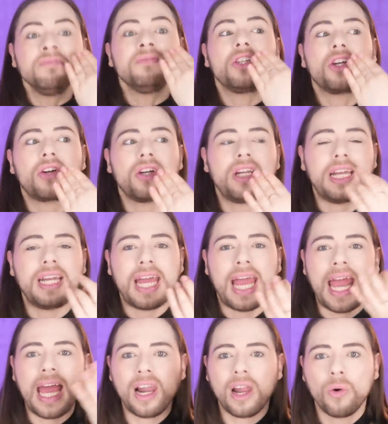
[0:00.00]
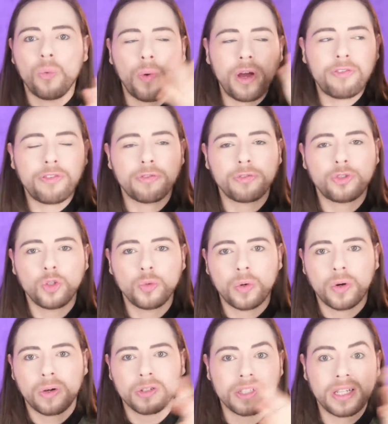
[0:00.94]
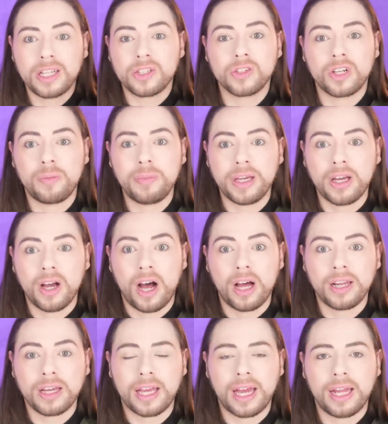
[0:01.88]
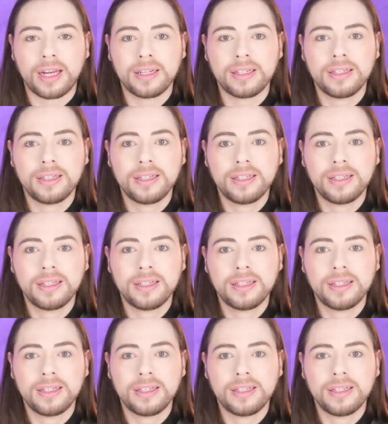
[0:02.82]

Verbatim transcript: you're going to inhale a whiff of tuberose, and then it's going to be gone again.